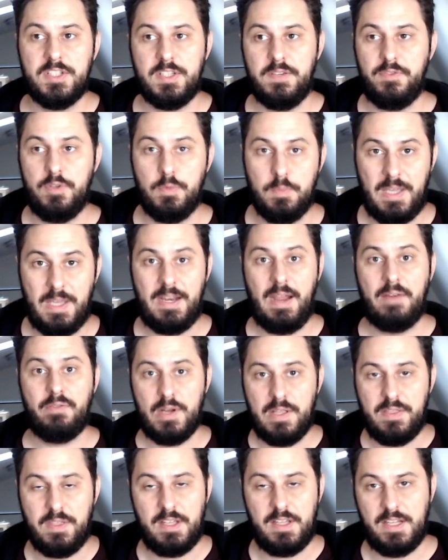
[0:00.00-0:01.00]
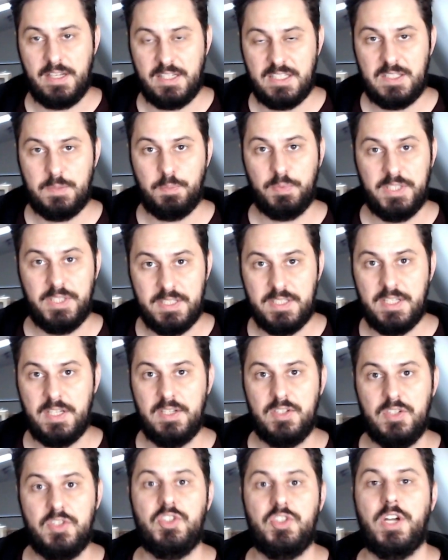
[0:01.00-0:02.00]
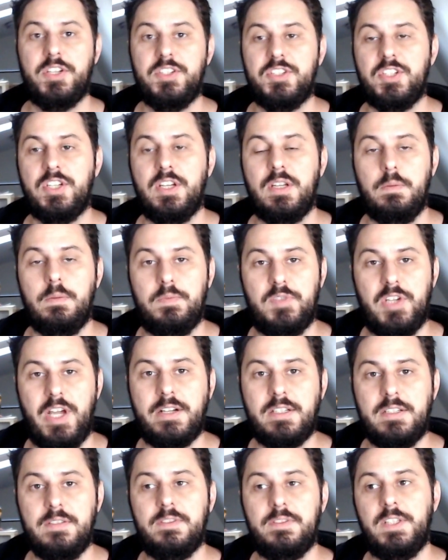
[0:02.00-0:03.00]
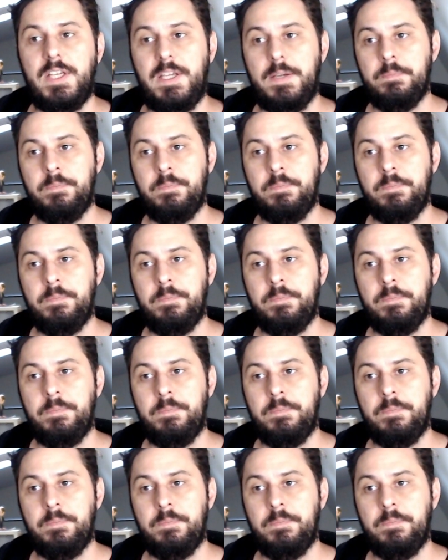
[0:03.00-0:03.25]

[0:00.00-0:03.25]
if you made everything explicit and judged it objectively.